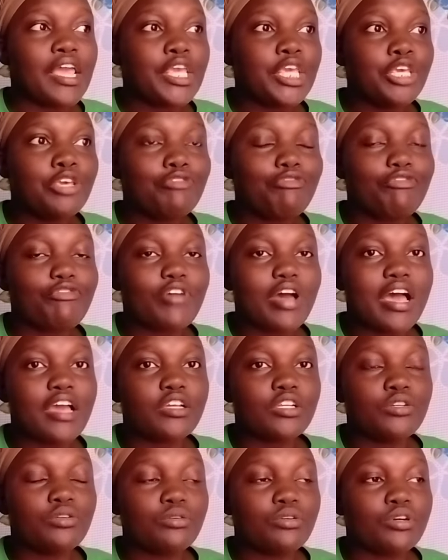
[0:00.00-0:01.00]
if
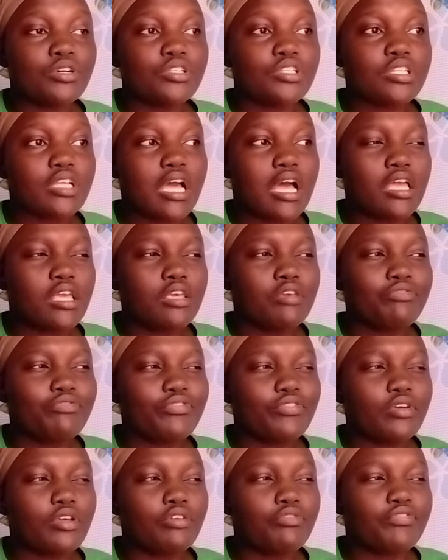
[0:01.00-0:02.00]
I do not
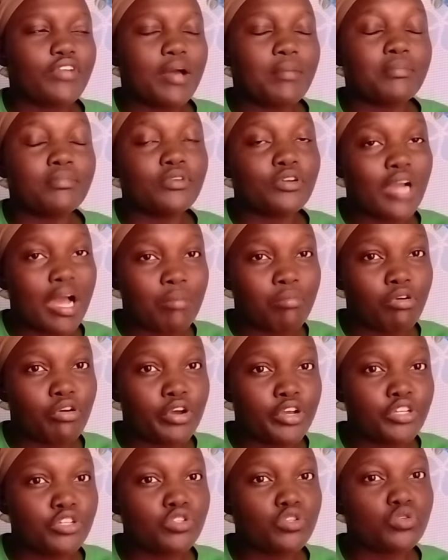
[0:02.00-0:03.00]
if I'm
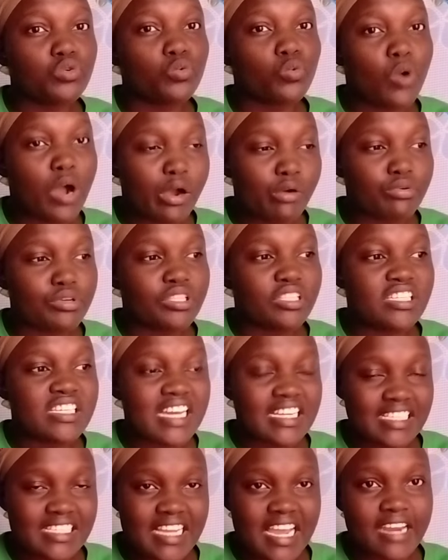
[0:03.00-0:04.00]
going to work with
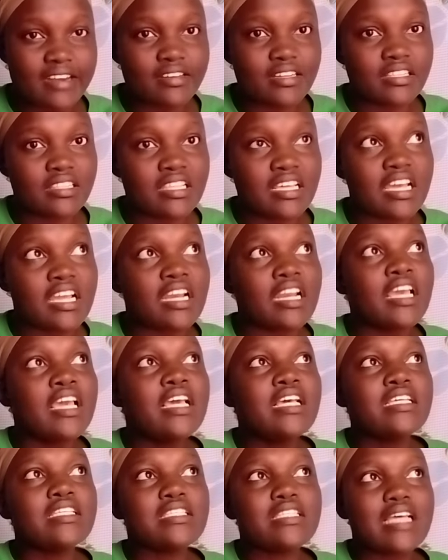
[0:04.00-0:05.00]
daktari,
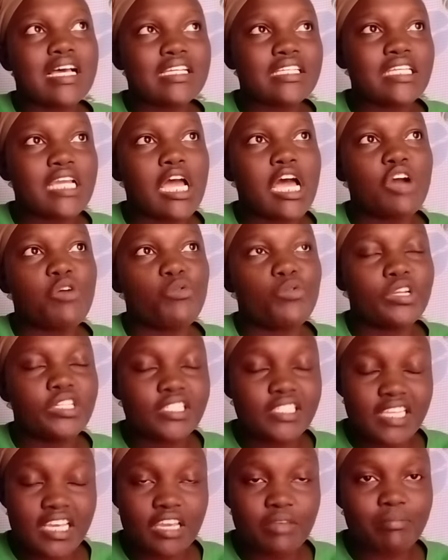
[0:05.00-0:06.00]
then Sasha
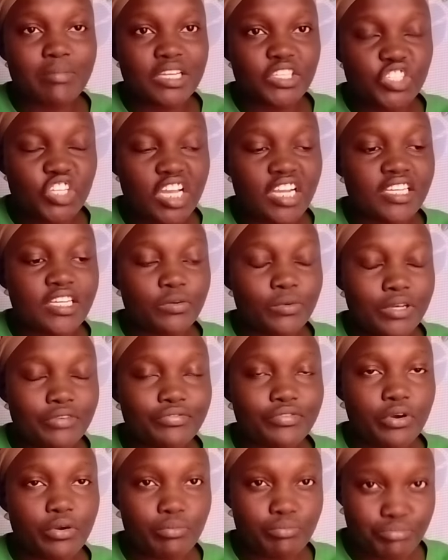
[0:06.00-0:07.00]
will take my child away
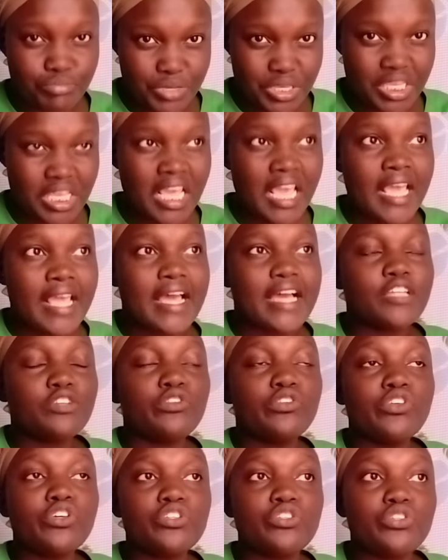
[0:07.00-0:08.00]
from me. I
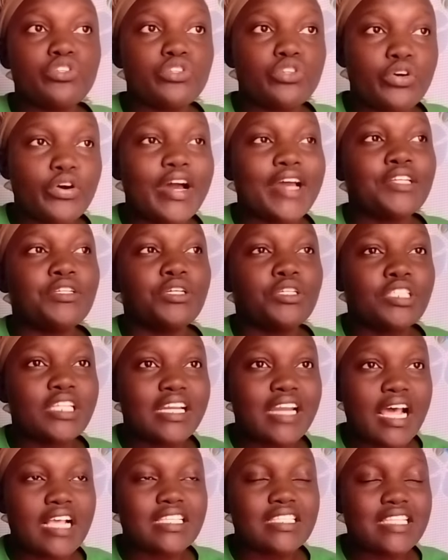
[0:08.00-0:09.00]
do not know. I don't
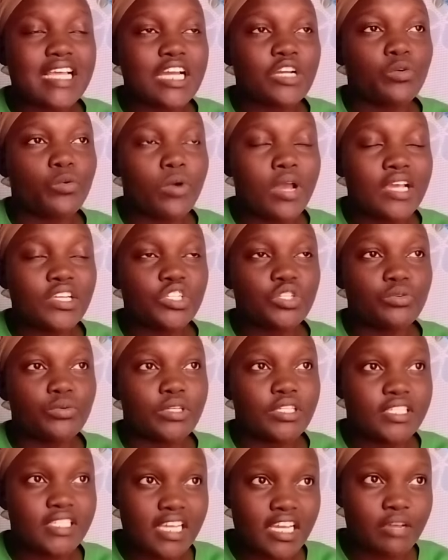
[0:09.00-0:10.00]
understand where she
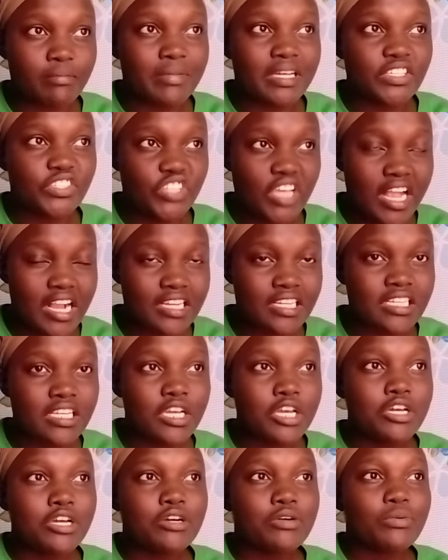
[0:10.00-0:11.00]
will take my child.
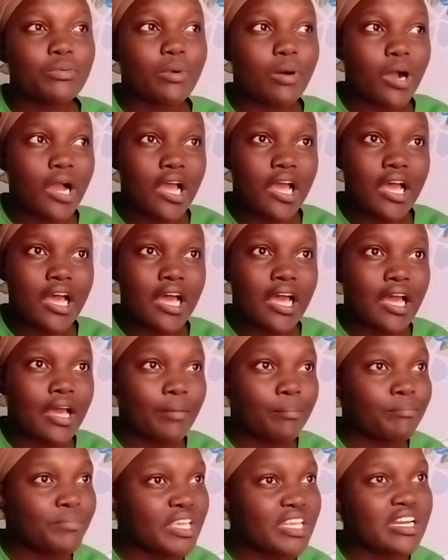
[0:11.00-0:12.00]

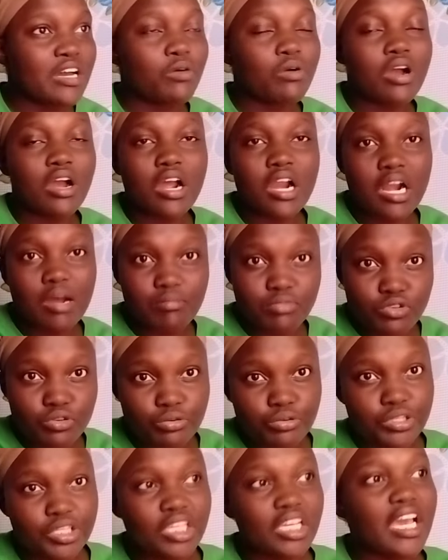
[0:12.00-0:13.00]
Me na kwangara
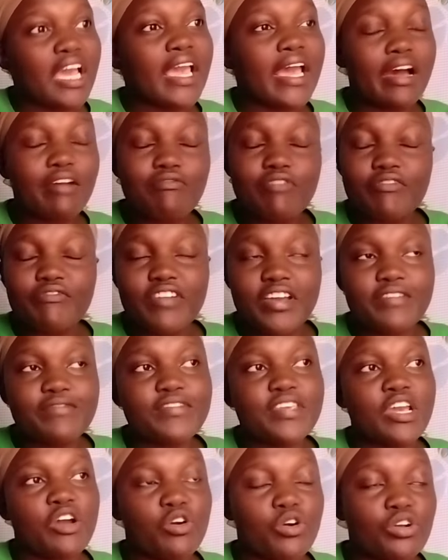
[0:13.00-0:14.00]
mtoi. I have a
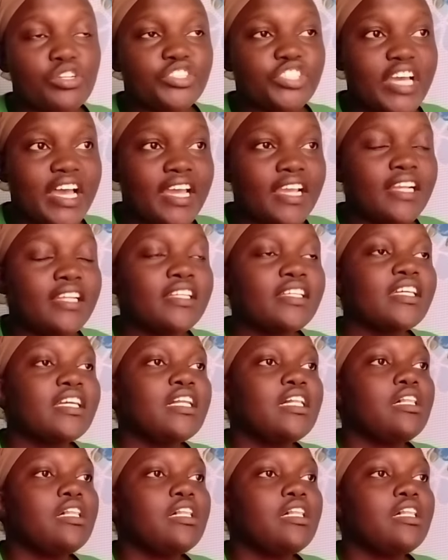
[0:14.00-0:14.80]
5-year-old child,